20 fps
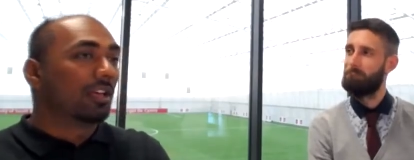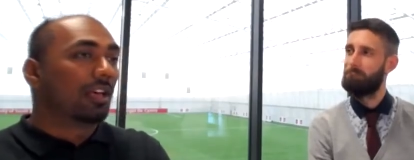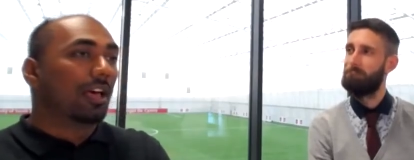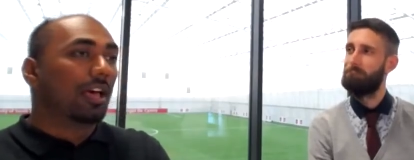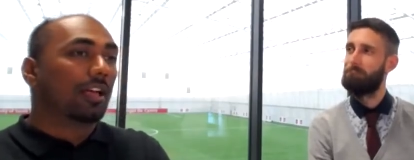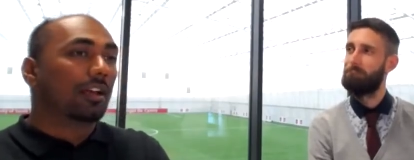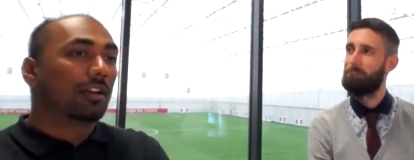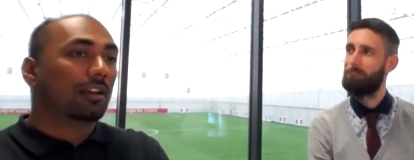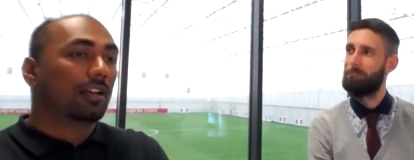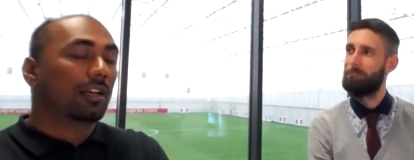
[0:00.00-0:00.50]

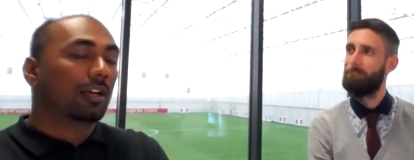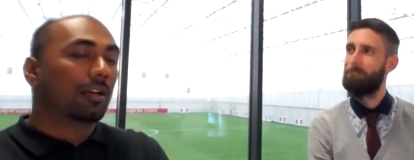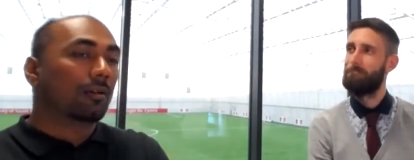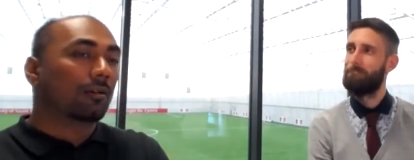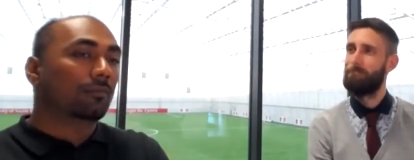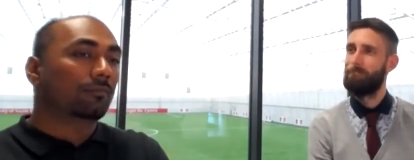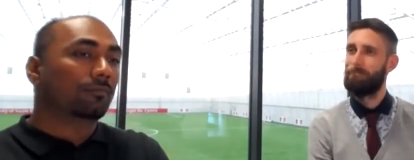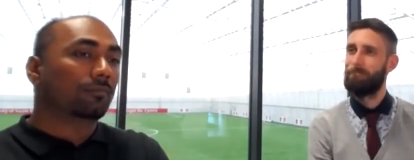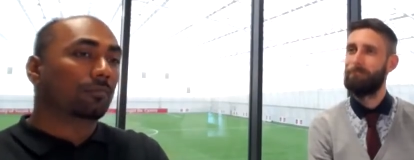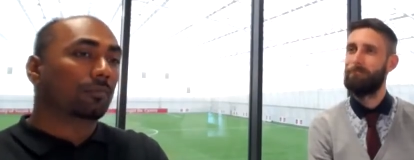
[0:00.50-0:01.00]
Speaker 1: And
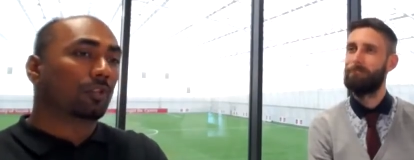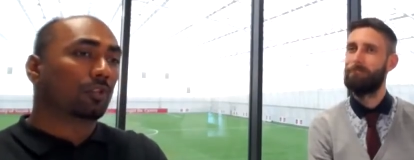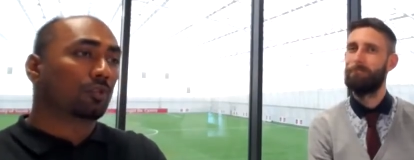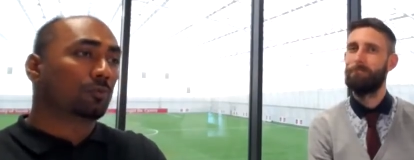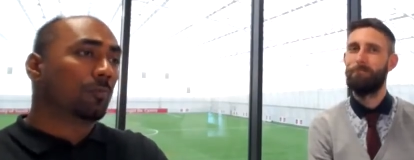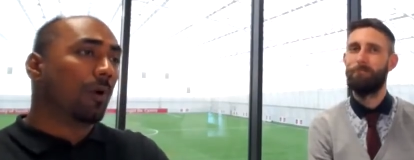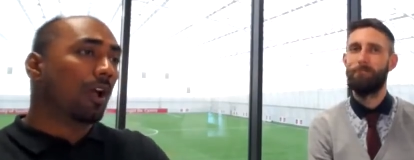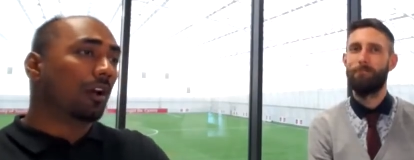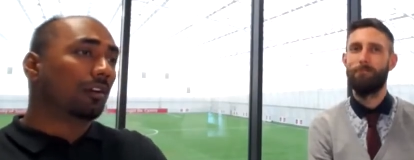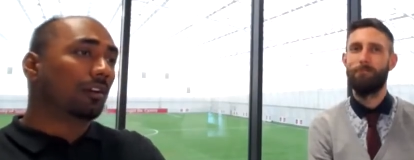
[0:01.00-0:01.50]
uh, those
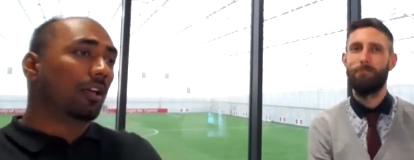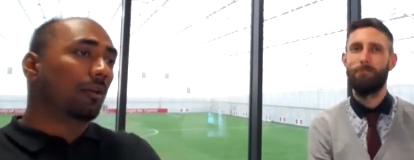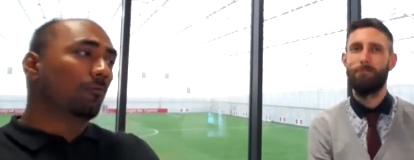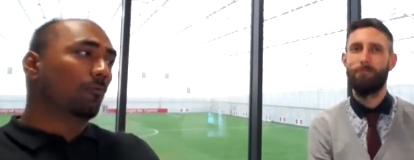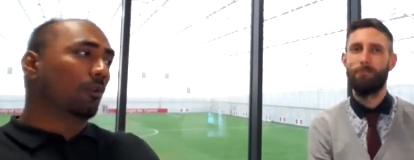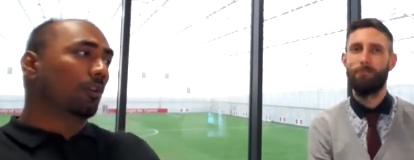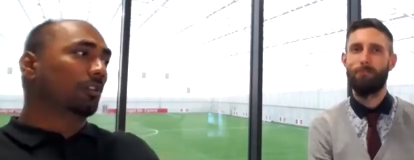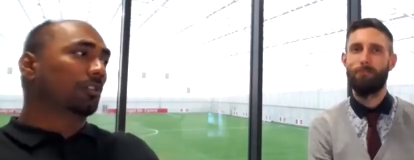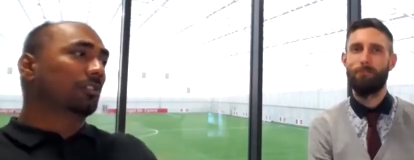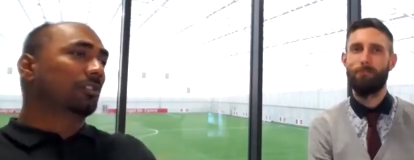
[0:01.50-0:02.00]
part-time
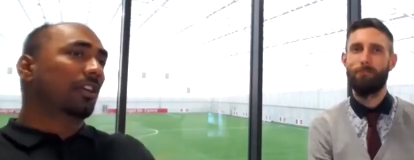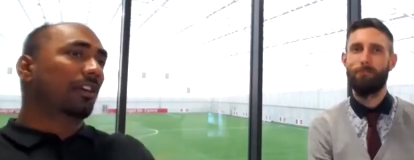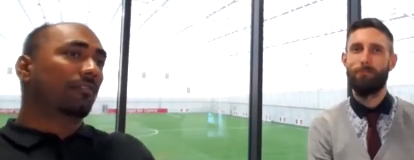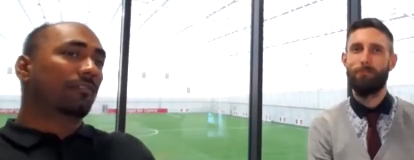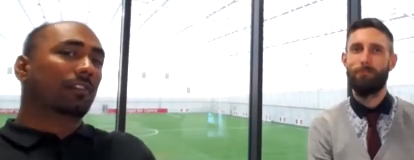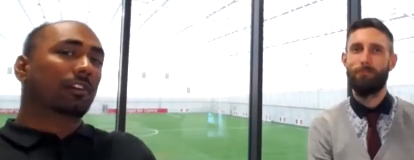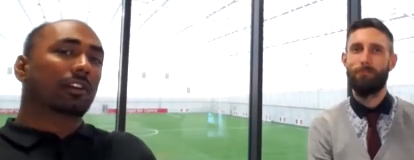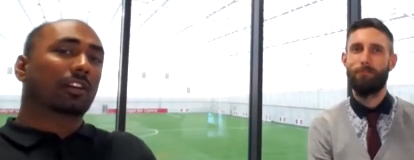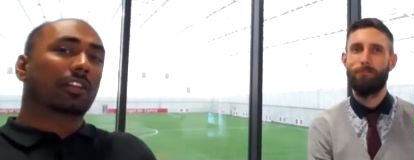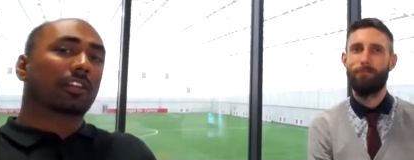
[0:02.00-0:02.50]
works
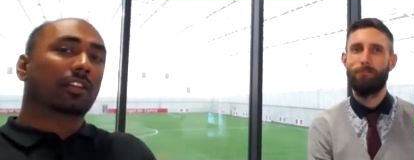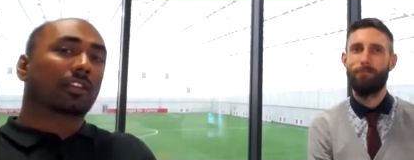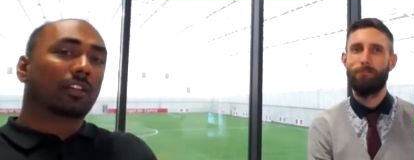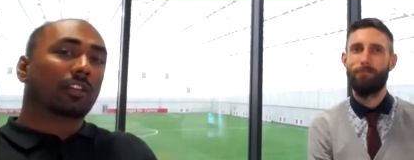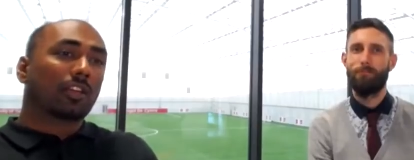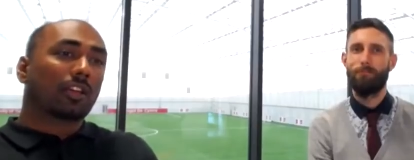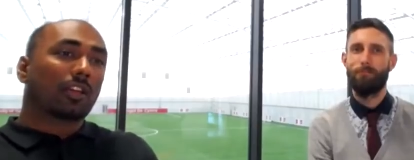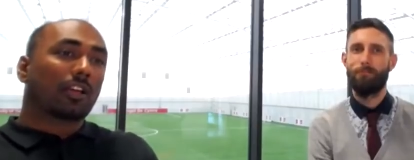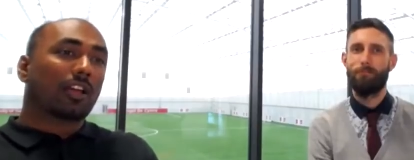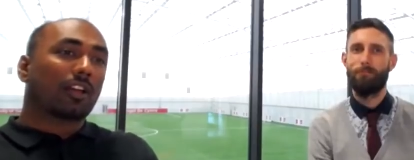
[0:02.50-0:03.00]
definitely
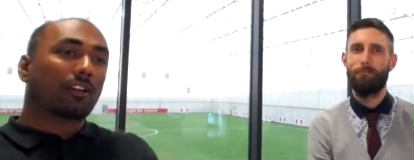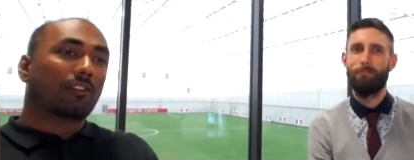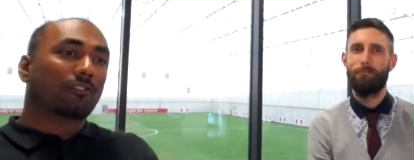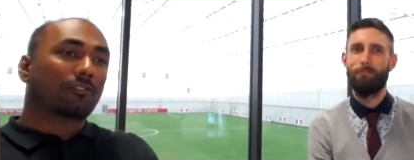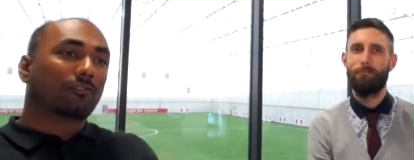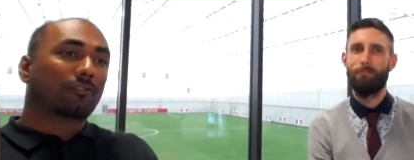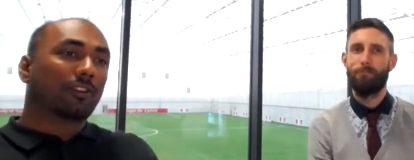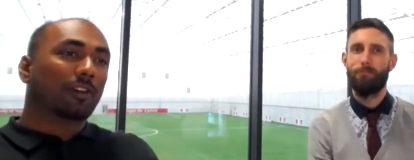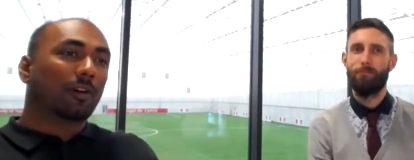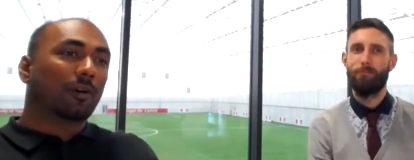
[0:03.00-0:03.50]
kind
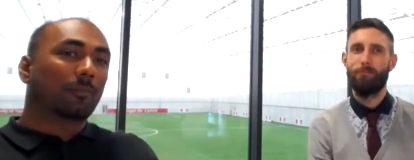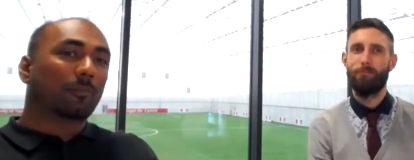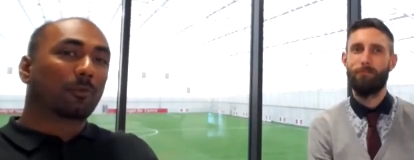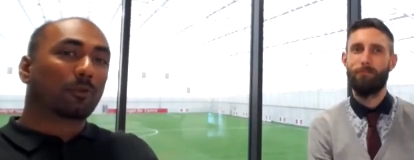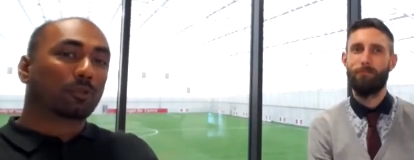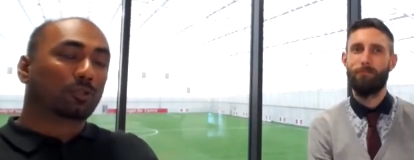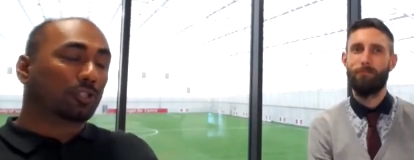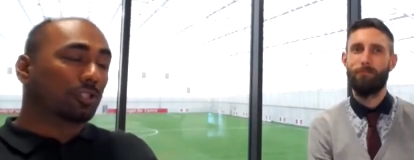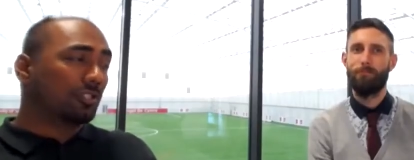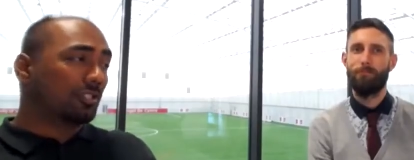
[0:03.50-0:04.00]
of uh,
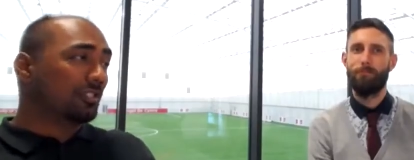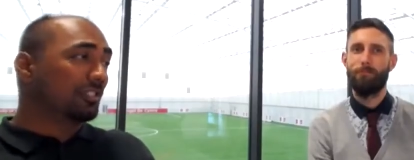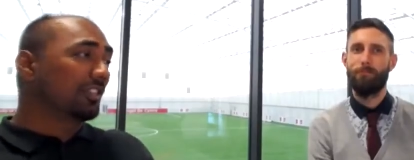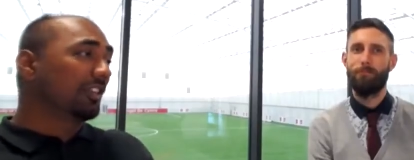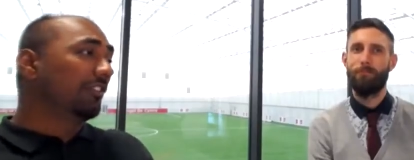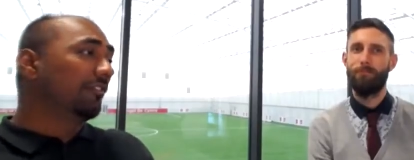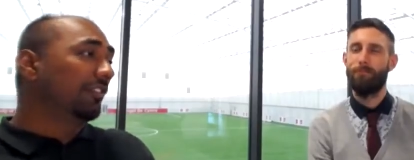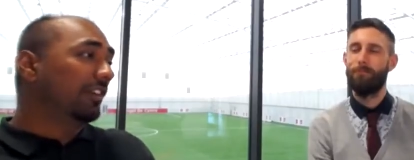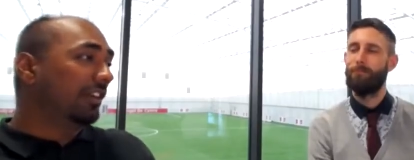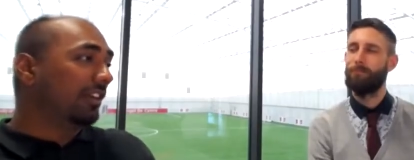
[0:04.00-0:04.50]
boost your
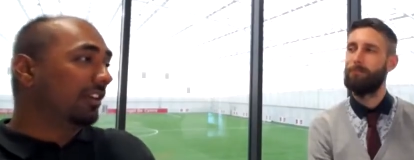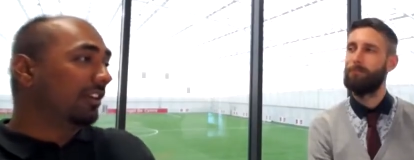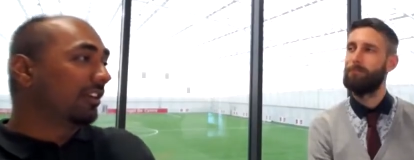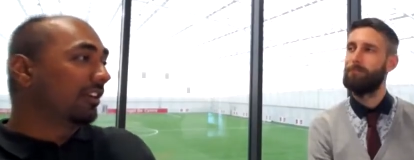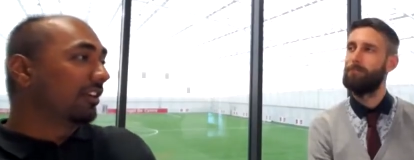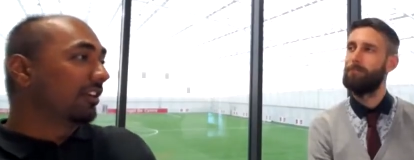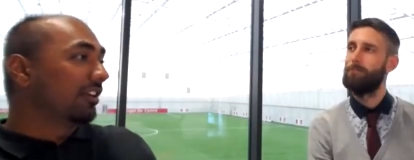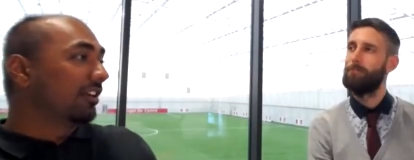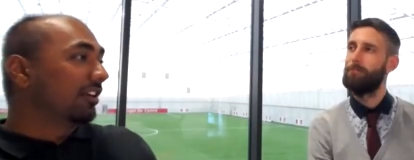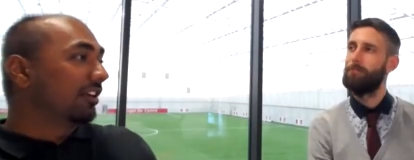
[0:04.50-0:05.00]
CV
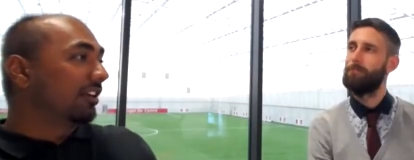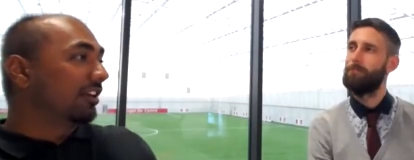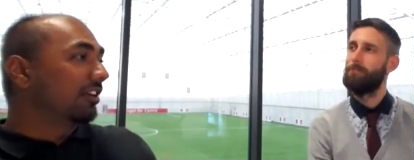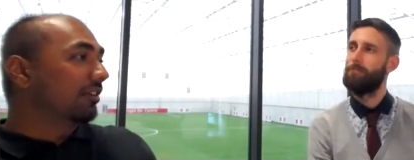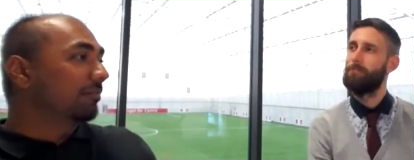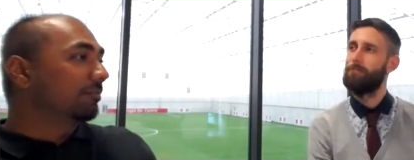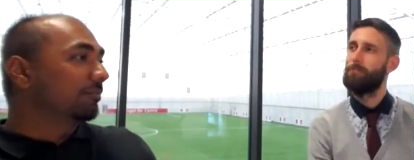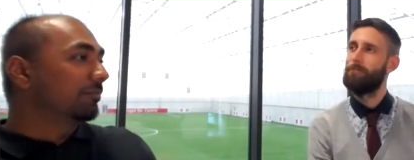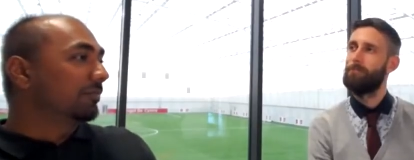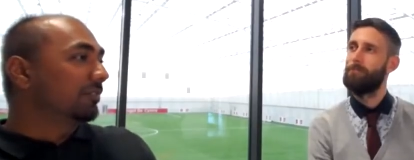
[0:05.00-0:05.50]

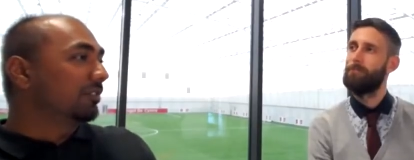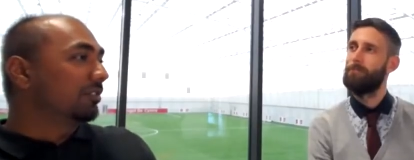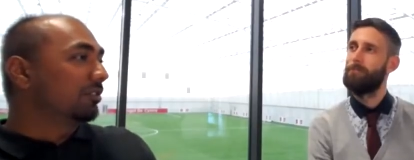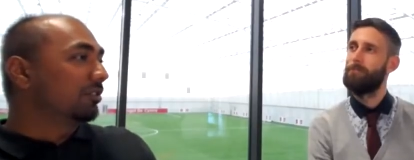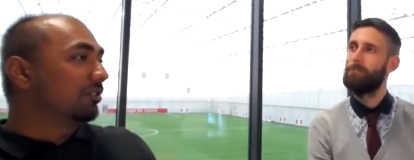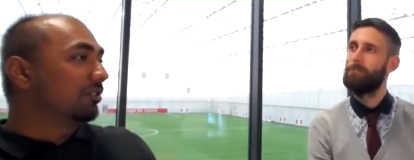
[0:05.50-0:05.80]
um,